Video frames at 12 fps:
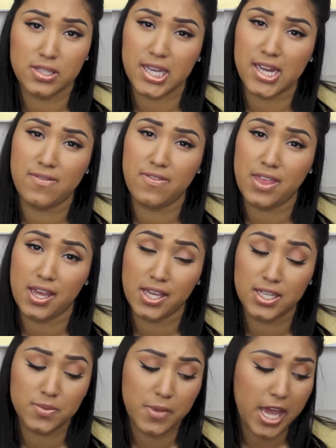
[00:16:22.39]
It's kind of
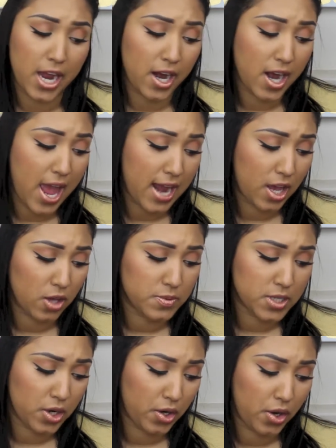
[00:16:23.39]
thickened my hair and
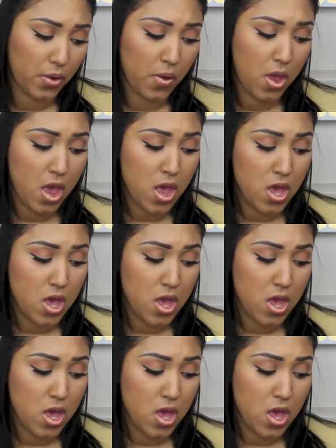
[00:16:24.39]
helped it grow.